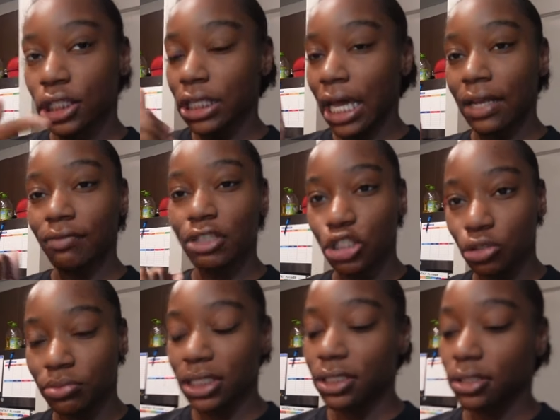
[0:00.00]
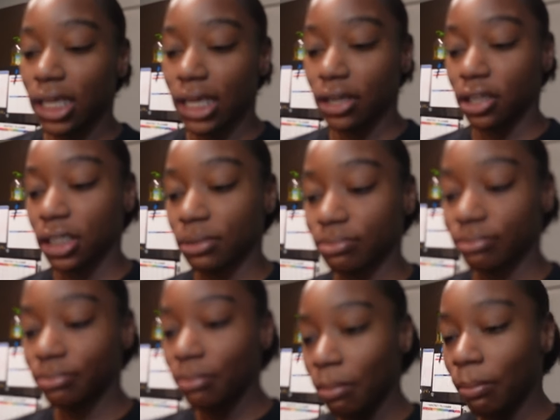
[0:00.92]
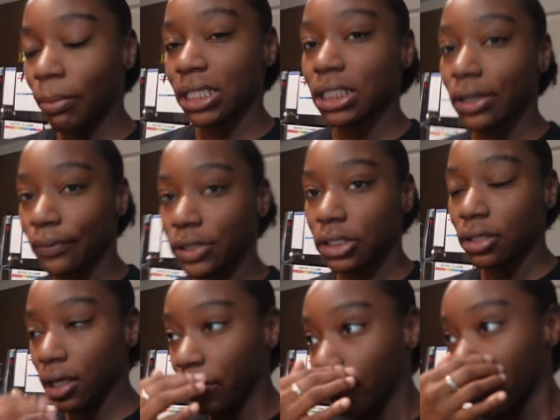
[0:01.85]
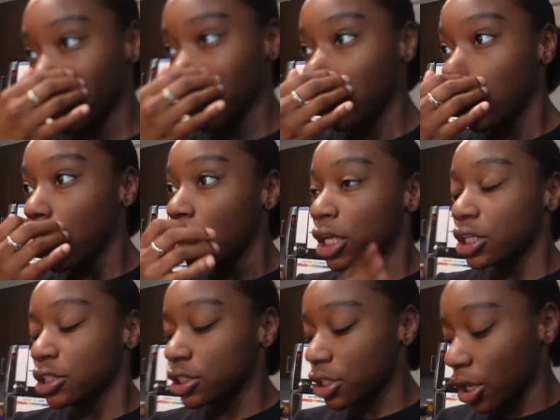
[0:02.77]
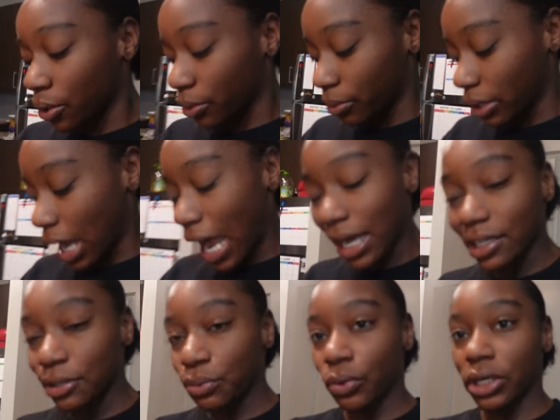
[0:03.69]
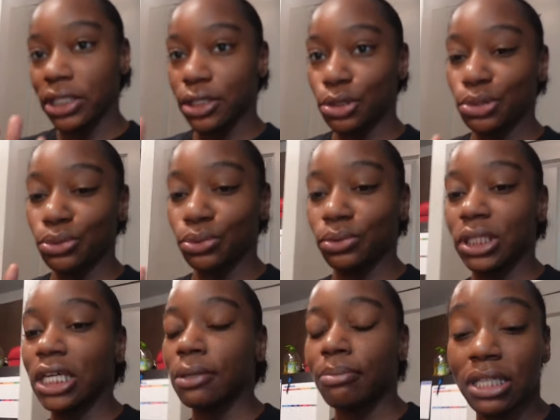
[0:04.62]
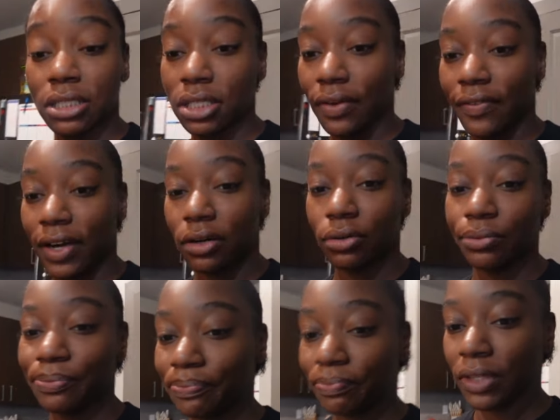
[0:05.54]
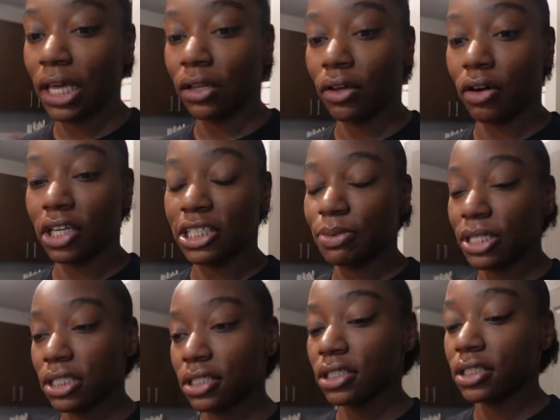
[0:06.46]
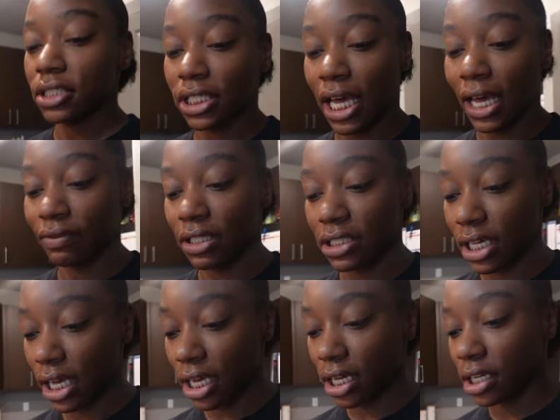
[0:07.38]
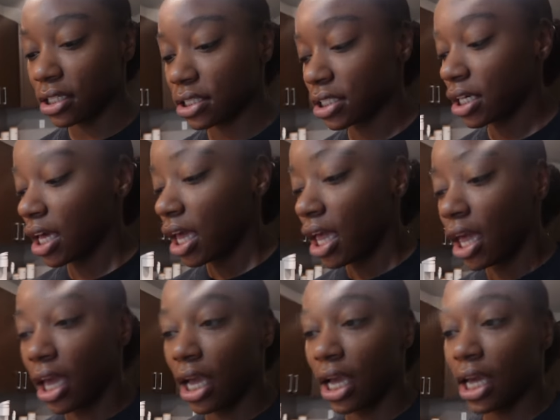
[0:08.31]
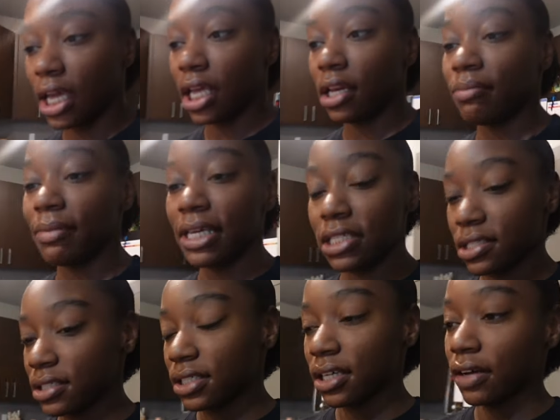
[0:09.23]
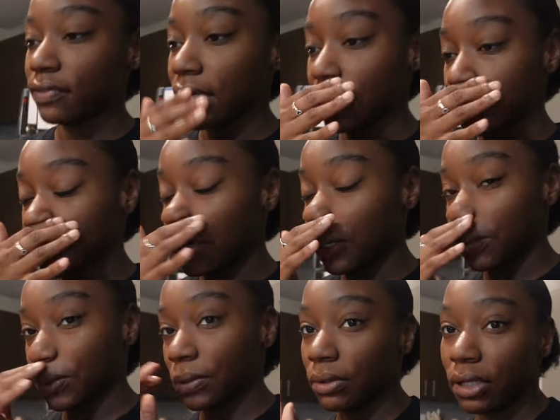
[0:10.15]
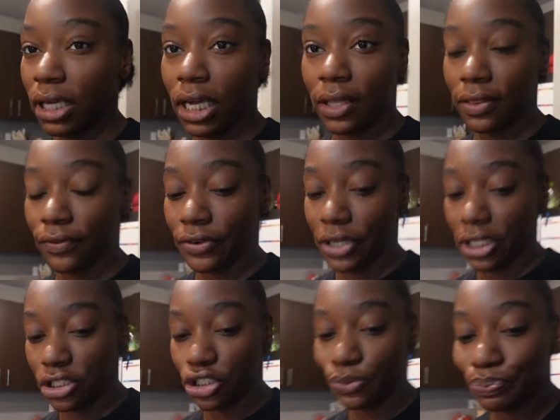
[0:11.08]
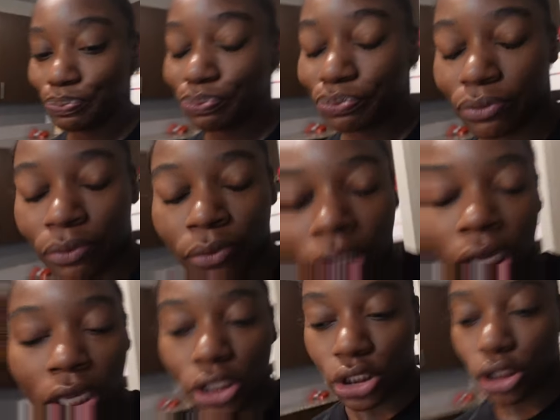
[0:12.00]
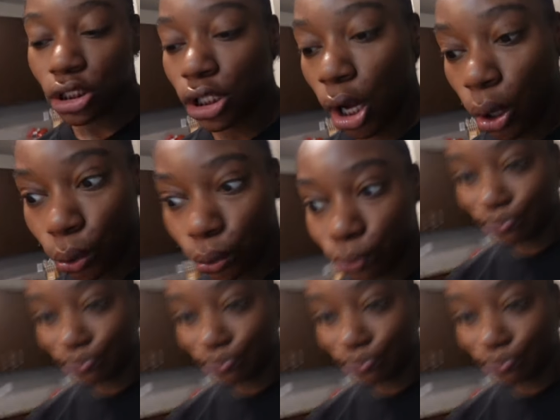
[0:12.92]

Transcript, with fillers: Not even two minutes later, my stuff was delivered. So I didn't want to keep my stuff out that long, especially since I have these eggs and meats and stuff that need to go in the fridge. So